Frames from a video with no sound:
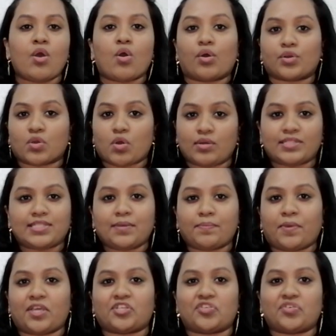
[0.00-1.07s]
or
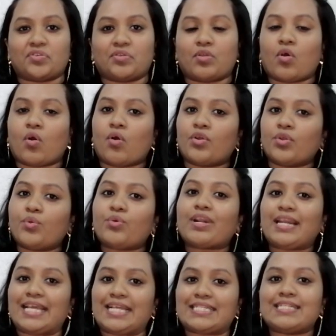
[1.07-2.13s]
constipation or
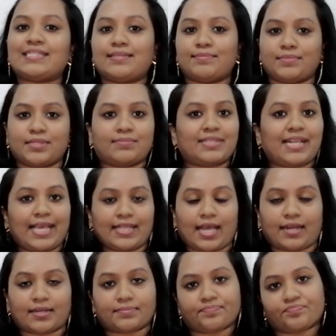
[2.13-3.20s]
related symptoms like
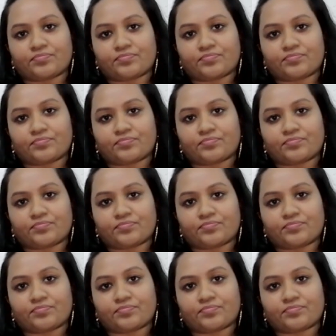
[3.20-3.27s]
that.